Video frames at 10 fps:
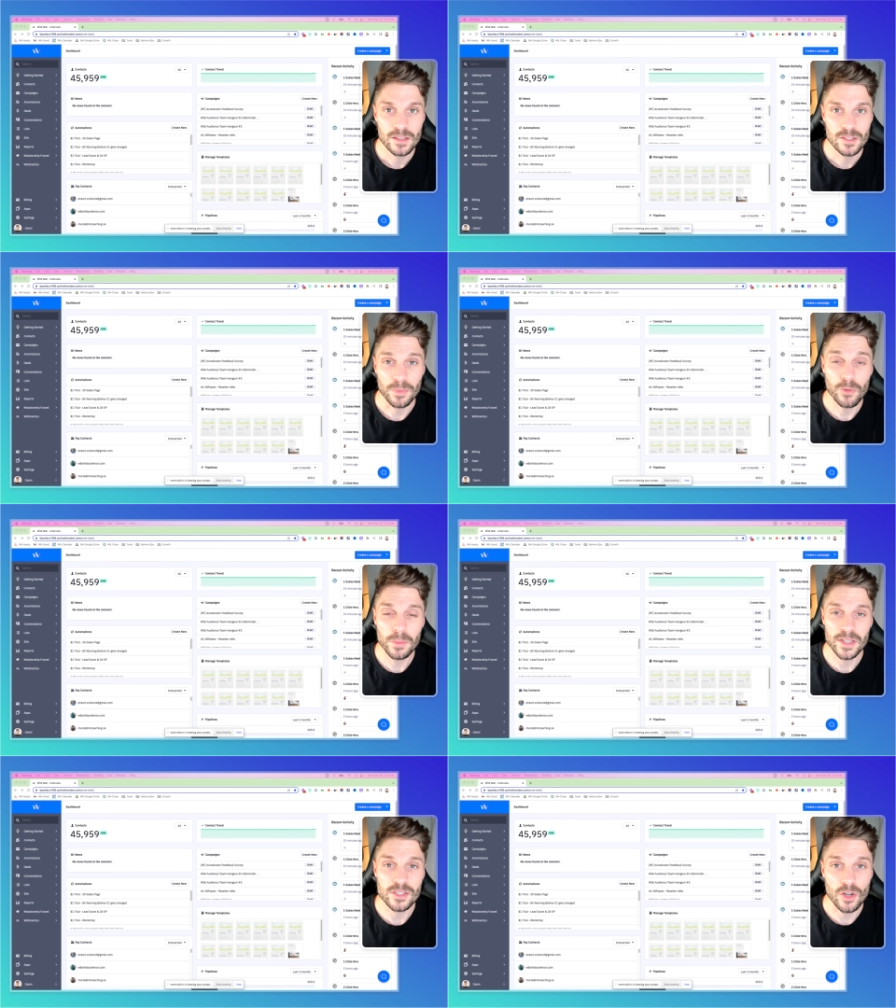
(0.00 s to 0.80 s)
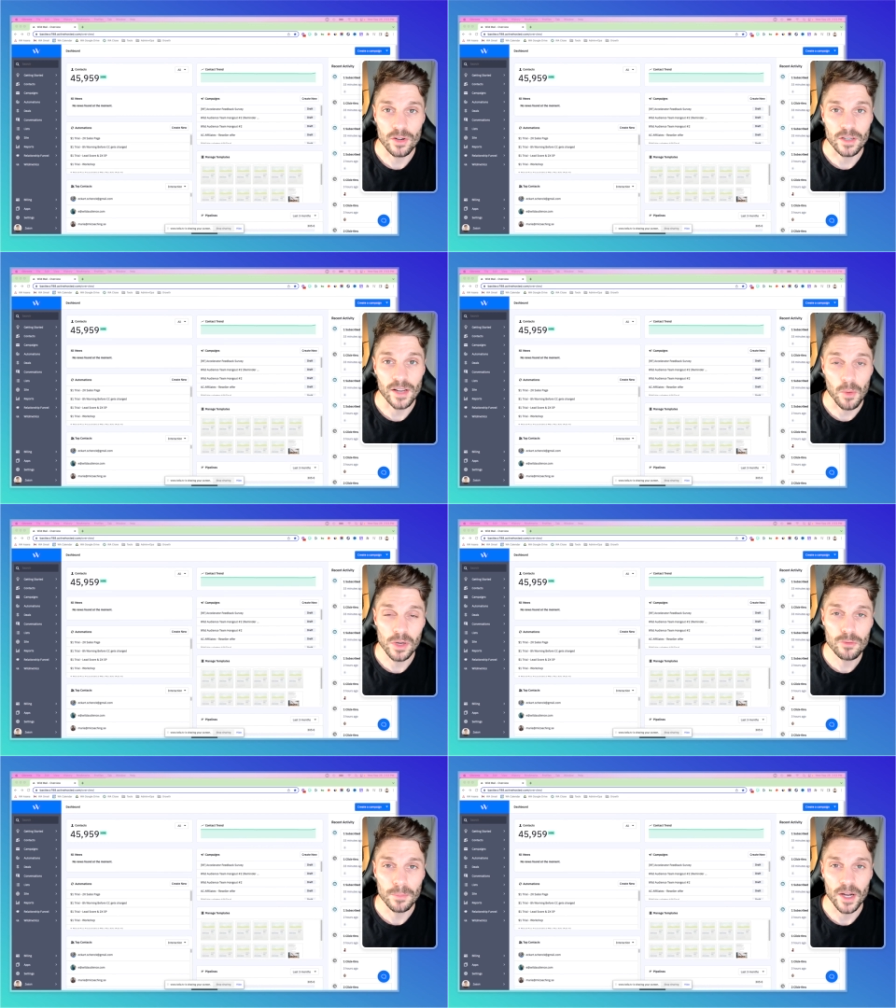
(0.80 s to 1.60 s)
So before we get started, I
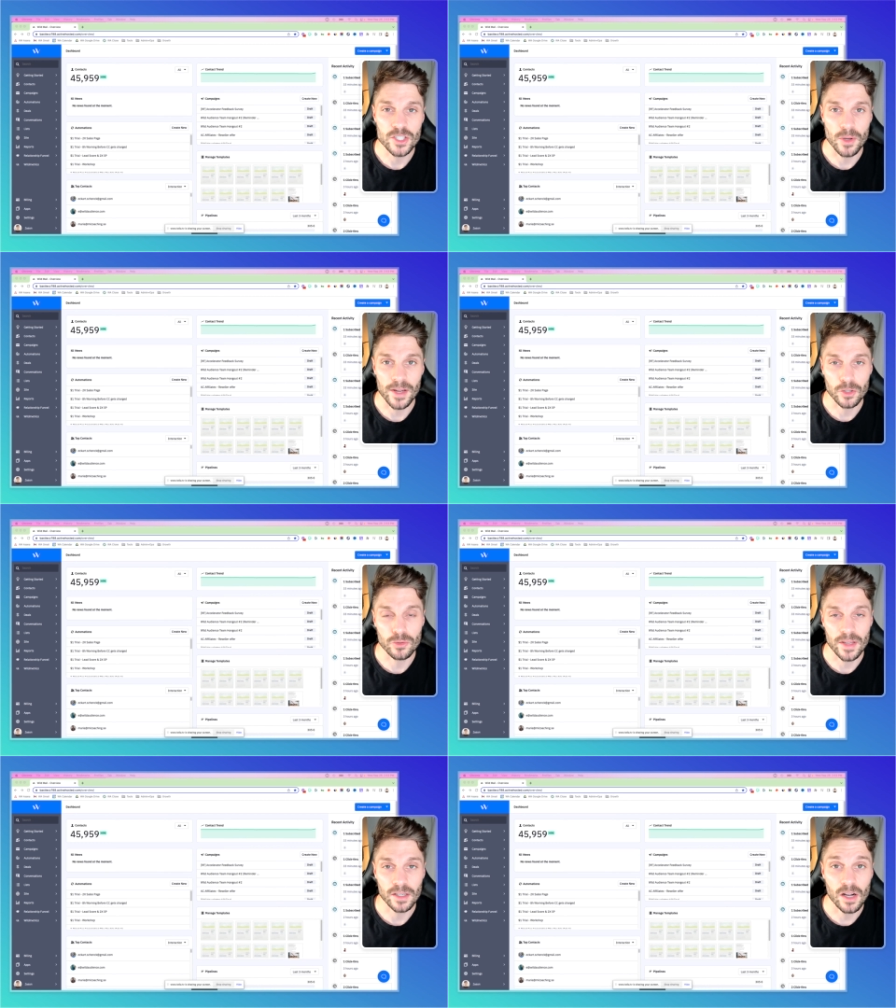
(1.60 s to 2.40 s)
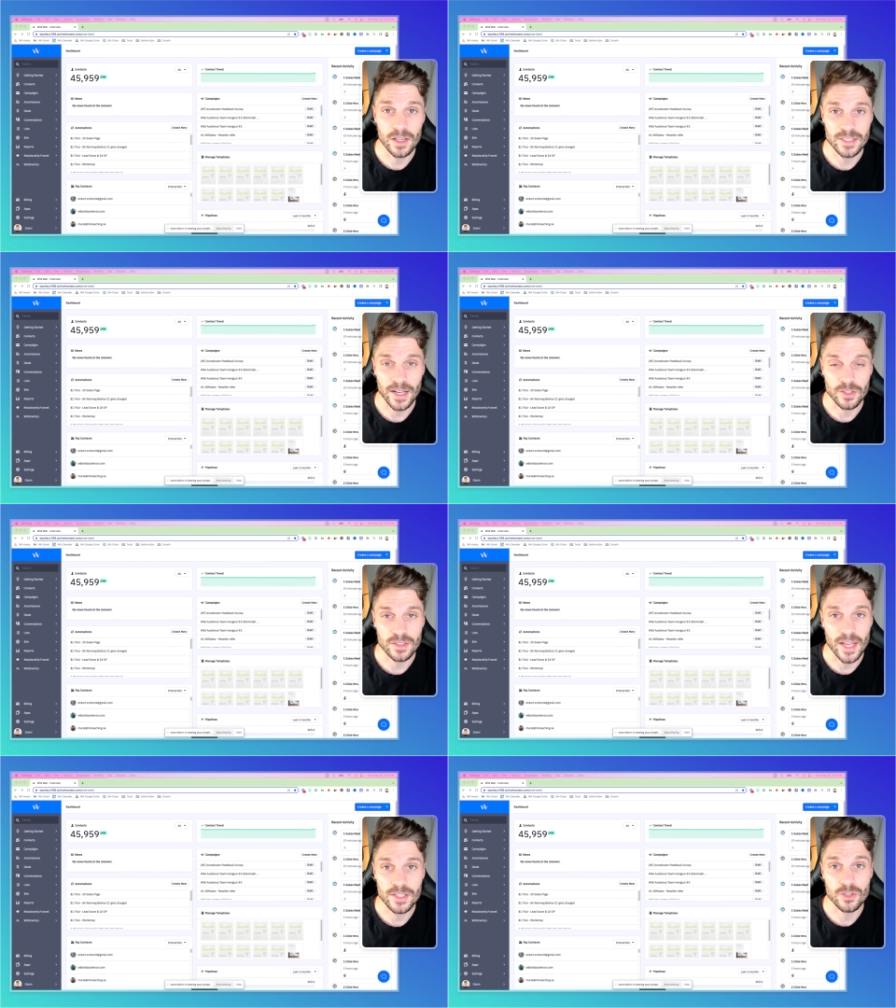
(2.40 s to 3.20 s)
want to remind you how to create a contact to
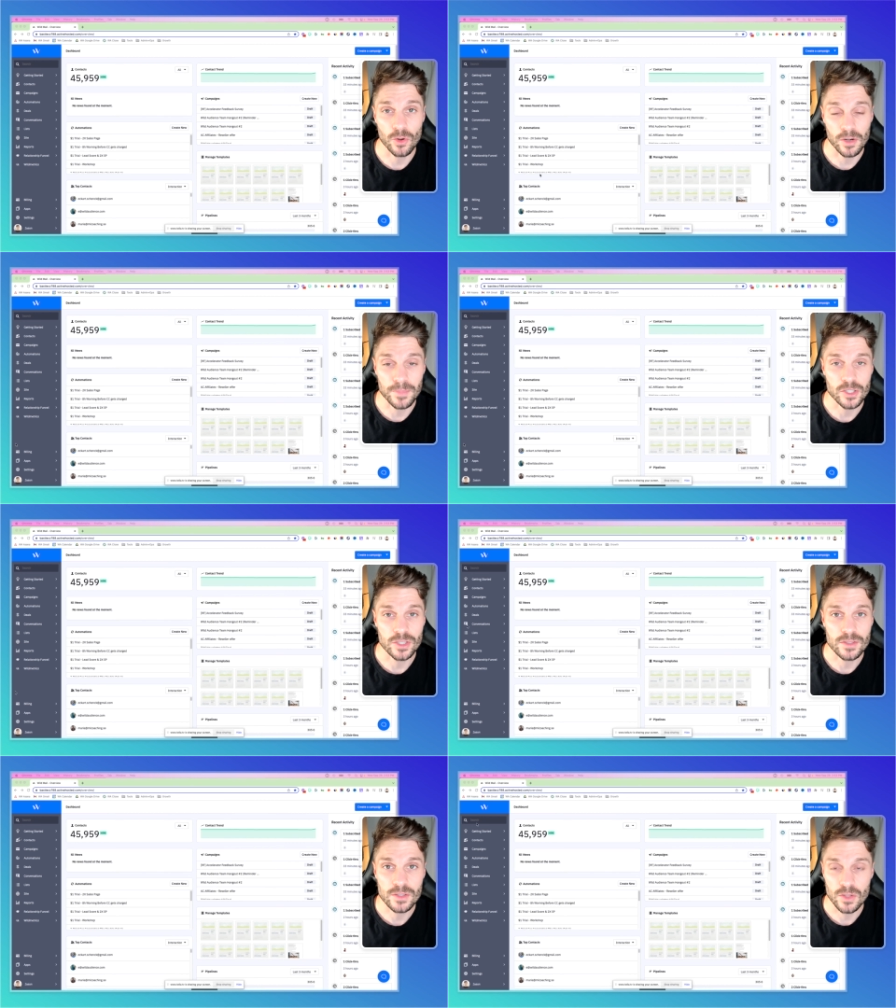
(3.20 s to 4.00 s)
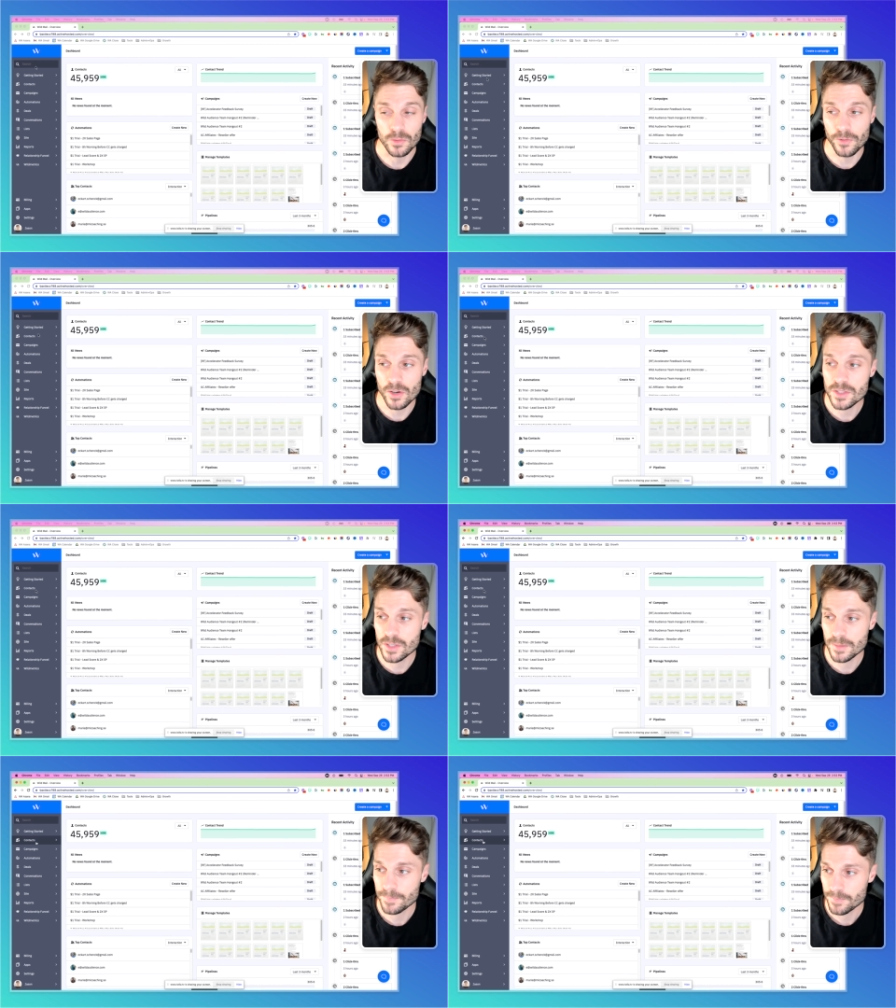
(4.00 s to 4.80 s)
test your automations. So
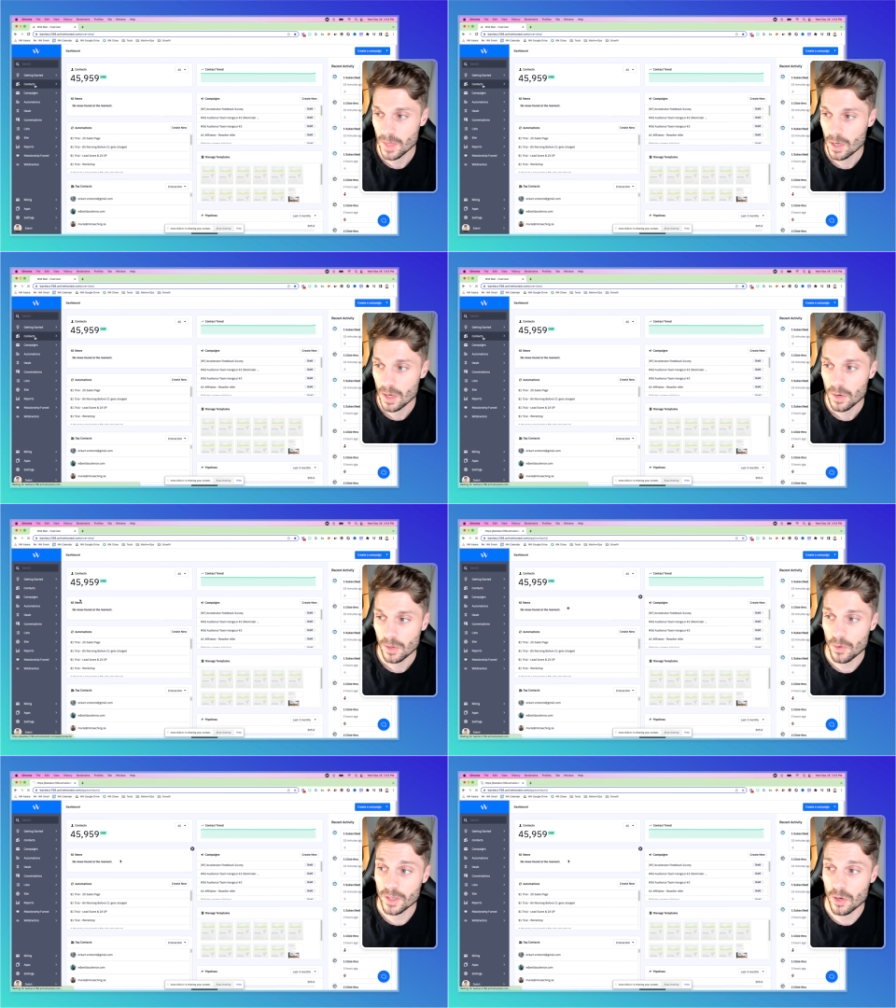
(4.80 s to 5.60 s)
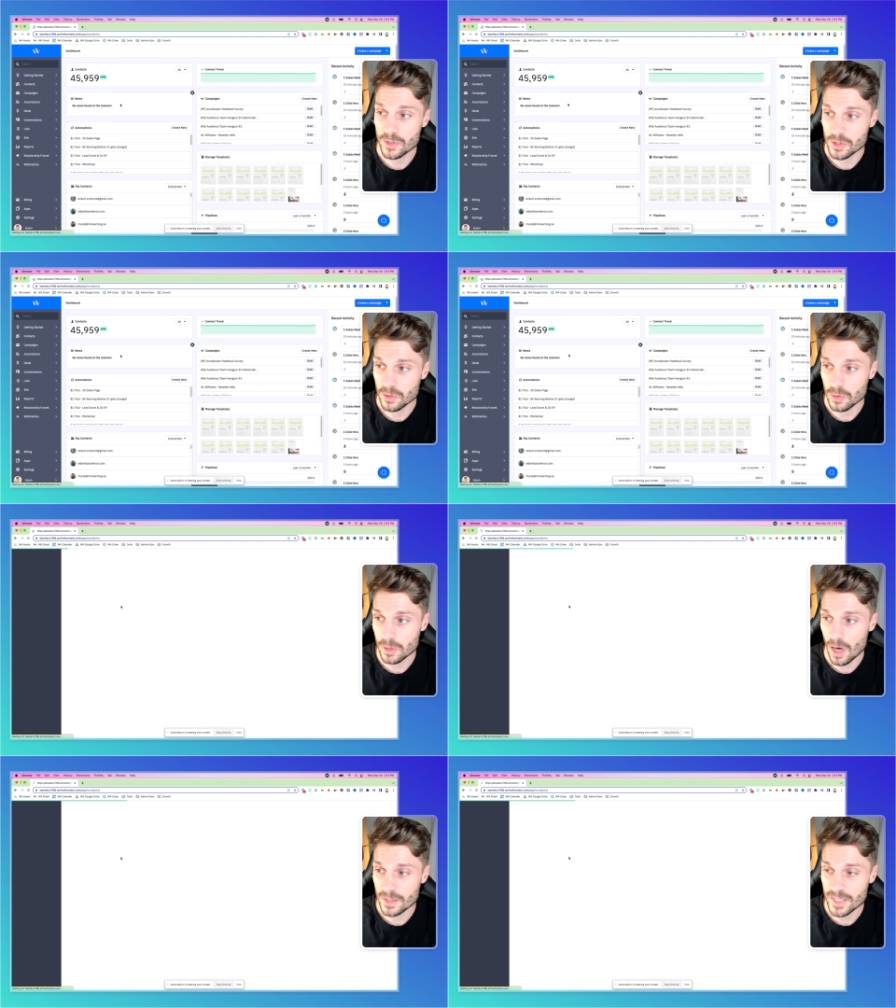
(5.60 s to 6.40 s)
first, we're going to go to
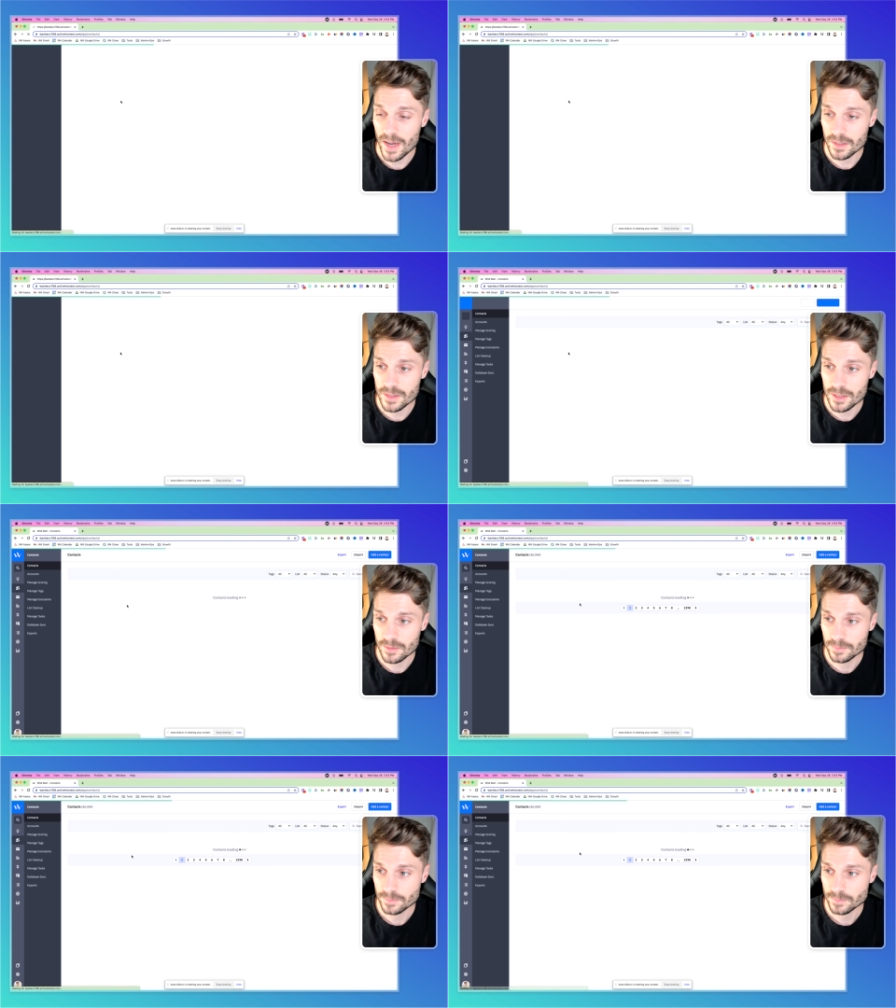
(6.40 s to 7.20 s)
Contacts,